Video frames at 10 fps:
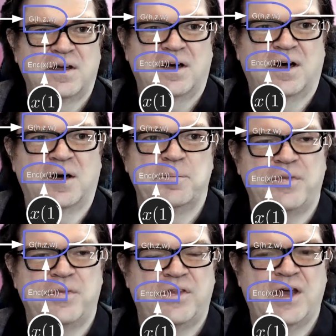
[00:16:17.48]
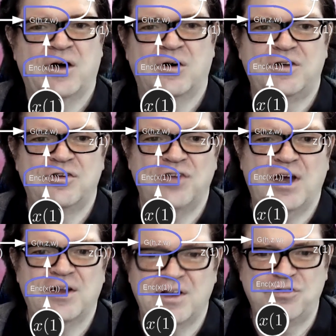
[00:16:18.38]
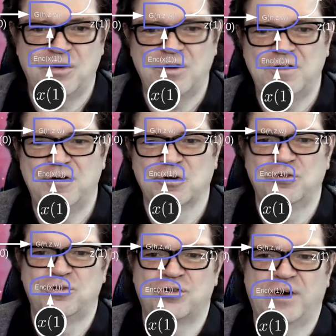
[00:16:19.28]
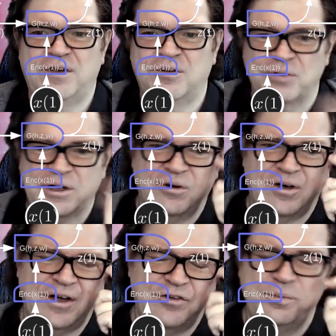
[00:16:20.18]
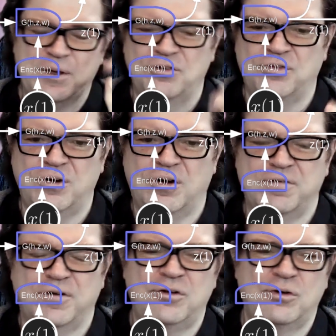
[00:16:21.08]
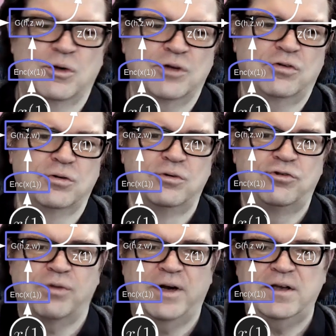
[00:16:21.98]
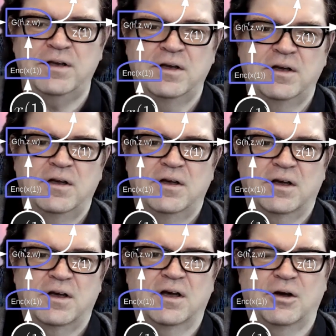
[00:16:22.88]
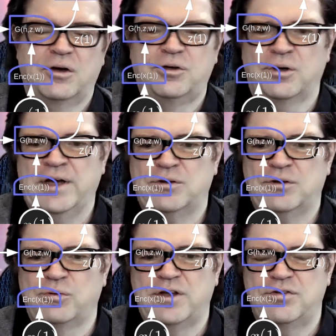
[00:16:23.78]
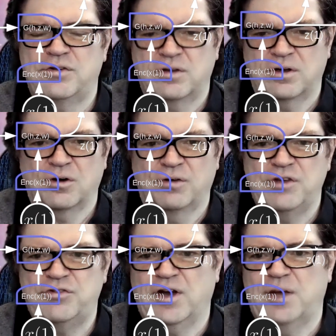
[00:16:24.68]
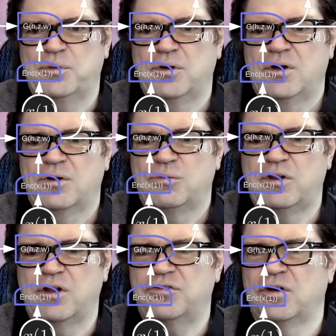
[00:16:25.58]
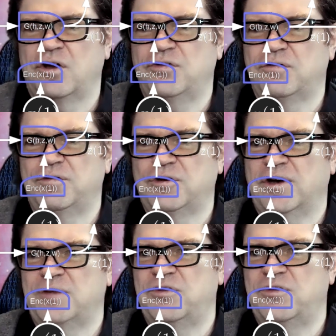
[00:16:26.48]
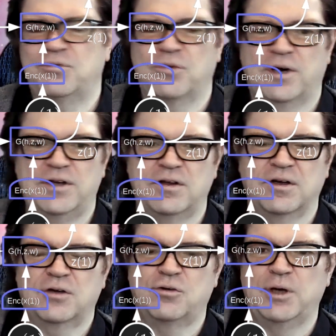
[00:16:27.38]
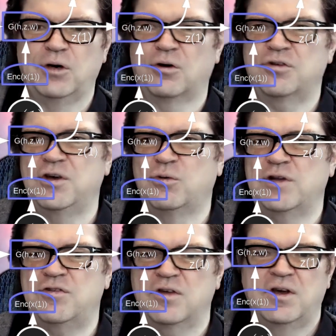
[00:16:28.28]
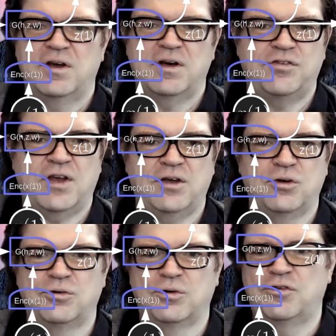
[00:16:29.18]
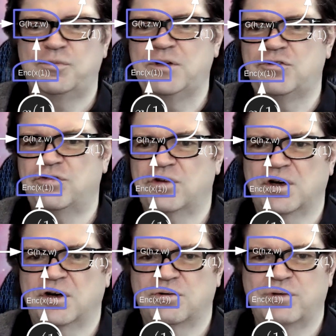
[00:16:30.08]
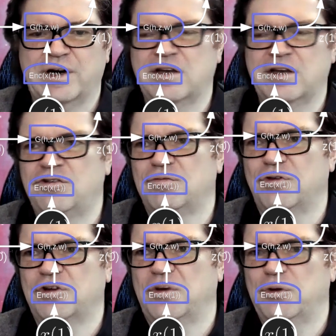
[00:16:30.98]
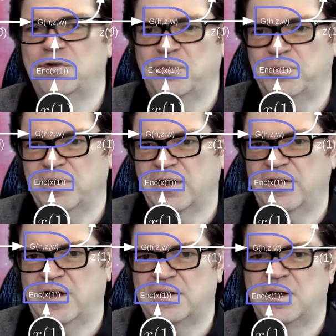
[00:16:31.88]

Now, it turns out it's very difficult to train recurrent nets because very often you want to train a neural net of this type with lots and lots of different time steps, right? It could be a long sequence. Let's say you're doing speech recognition, for example, or something like that.